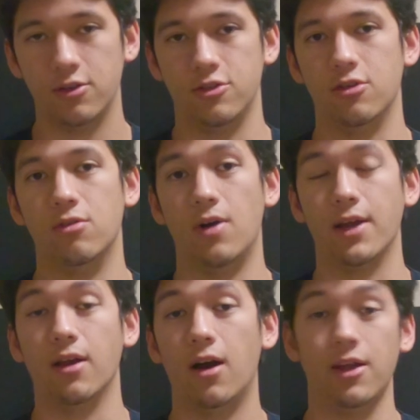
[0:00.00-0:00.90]
So
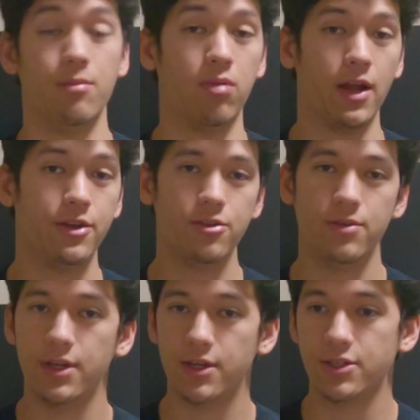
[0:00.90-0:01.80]
I got a brand new
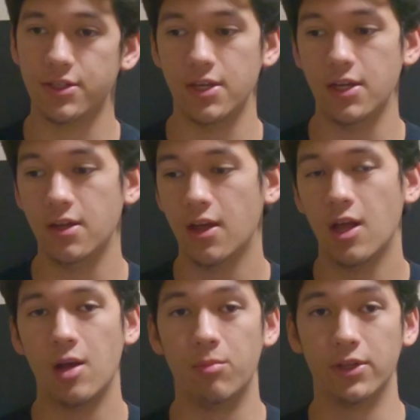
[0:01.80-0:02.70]
ESC,
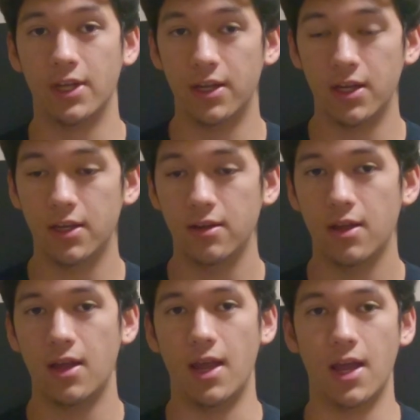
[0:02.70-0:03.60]
put that in,
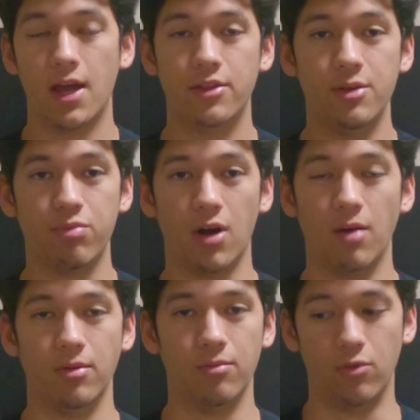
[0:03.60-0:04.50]
and the
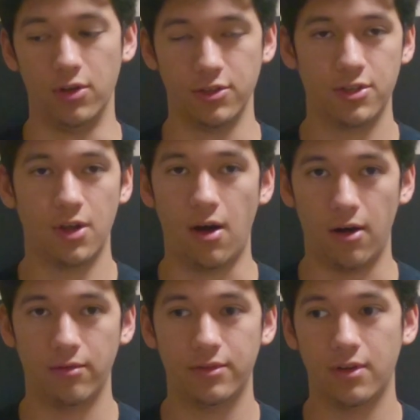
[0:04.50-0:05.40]
problem was
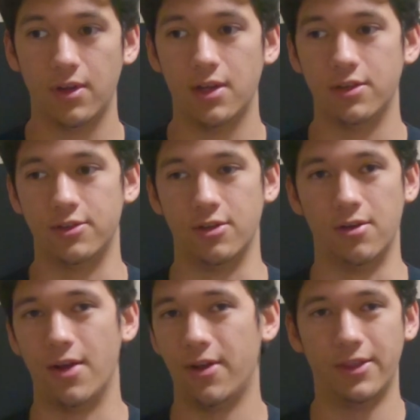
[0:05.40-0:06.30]
solved. So
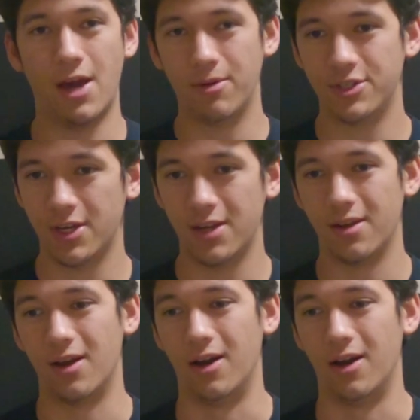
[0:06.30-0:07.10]
I thought that was it.